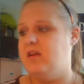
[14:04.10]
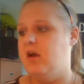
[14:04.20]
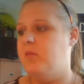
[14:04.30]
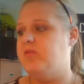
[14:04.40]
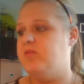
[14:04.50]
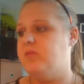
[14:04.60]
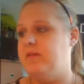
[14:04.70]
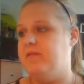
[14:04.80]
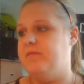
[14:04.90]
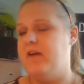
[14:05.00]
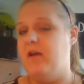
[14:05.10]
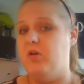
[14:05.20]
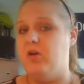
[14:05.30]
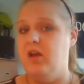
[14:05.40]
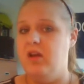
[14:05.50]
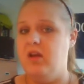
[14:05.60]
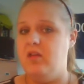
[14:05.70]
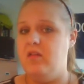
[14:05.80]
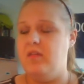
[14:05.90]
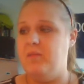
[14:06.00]
carbs, 3 from fiber.
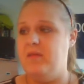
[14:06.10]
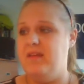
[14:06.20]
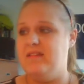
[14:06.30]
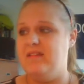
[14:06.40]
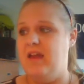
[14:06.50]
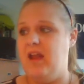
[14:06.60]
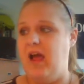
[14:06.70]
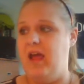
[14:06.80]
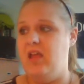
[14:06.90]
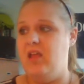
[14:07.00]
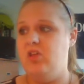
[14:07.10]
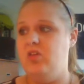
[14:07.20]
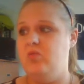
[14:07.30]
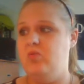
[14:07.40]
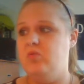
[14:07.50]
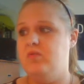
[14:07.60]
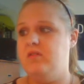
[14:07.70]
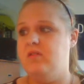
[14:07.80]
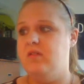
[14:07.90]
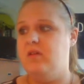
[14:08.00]
That being said, I use
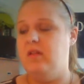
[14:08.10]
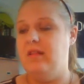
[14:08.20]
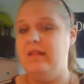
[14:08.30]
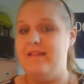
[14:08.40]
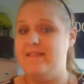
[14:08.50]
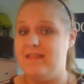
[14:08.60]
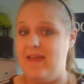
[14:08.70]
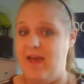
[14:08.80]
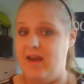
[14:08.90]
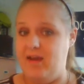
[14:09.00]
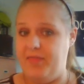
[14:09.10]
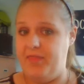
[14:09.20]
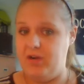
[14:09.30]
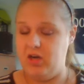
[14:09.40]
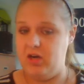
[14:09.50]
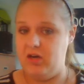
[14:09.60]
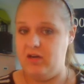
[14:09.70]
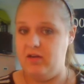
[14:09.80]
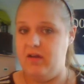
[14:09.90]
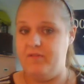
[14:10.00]
less than a third
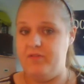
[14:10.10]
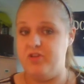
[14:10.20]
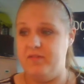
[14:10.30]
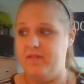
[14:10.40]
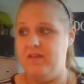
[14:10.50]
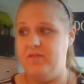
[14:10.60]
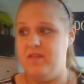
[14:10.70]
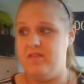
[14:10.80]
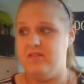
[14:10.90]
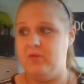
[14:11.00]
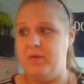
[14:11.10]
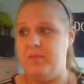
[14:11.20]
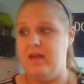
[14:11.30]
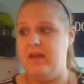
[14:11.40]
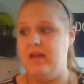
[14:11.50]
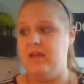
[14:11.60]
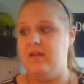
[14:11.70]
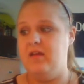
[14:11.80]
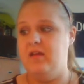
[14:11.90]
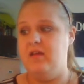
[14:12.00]
of a serving of this, so I'm getting
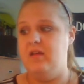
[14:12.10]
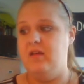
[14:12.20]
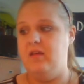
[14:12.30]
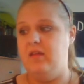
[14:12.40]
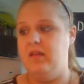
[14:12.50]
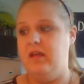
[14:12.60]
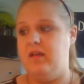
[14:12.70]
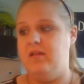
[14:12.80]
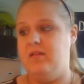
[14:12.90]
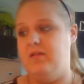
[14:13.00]
like